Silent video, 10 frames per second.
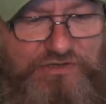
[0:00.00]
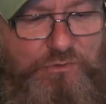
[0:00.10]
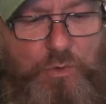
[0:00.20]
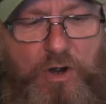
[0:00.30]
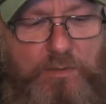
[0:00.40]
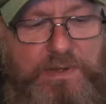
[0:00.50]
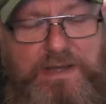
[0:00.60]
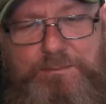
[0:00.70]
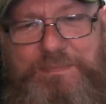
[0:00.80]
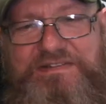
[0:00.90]
a single hop
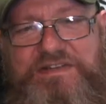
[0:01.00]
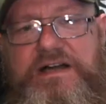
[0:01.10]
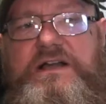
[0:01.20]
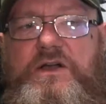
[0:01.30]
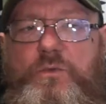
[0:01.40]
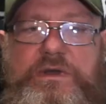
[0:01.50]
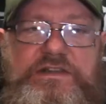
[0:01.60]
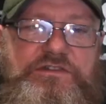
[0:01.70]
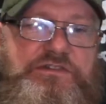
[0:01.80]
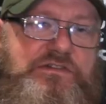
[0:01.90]
bitter,
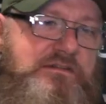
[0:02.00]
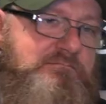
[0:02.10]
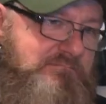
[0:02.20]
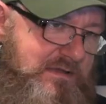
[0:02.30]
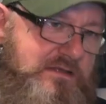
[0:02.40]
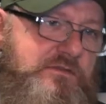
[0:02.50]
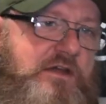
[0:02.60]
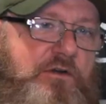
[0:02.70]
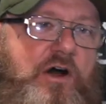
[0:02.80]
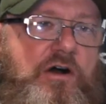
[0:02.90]
which
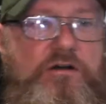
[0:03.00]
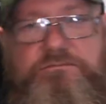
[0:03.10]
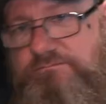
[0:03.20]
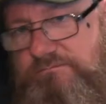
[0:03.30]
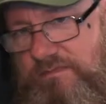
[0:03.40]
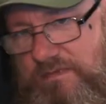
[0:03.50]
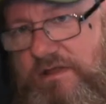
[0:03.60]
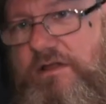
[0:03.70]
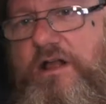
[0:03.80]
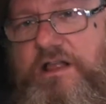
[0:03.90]
there are
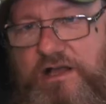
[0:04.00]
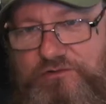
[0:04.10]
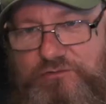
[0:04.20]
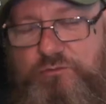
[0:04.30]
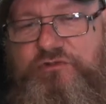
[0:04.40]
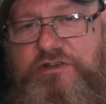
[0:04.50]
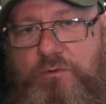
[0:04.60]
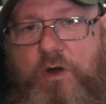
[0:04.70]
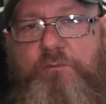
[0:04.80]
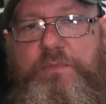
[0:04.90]
occasional
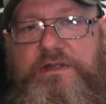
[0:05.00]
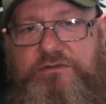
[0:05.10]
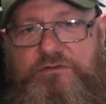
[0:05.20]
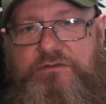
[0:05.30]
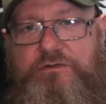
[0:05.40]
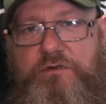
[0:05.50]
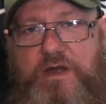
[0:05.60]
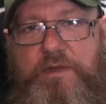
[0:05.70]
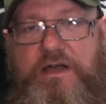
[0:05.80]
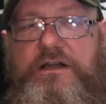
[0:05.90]
single hop bitters that do
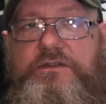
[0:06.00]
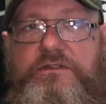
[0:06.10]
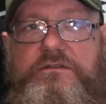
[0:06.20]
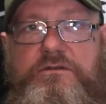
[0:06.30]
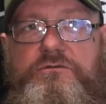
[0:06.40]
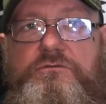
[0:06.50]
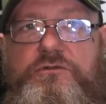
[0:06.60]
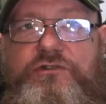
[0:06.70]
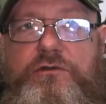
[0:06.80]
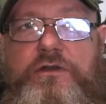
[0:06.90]
come out, and
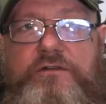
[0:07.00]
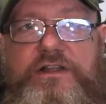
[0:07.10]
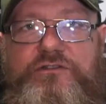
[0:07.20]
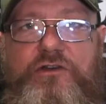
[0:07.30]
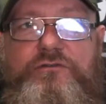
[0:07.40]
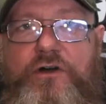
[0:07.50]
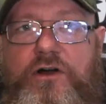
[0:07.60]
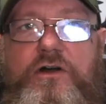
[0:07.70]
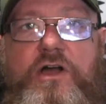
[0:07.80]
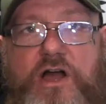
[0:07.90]
the two that I've had so
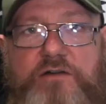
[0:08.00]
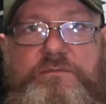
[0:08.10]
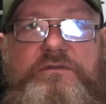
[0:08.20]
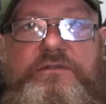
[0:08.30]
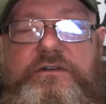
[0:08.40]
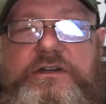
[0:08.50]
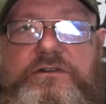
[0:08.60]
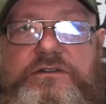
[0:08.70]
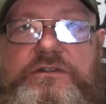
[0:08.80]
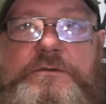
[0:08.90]
far have been very
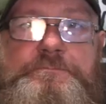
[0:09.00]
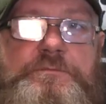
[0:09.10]
nice.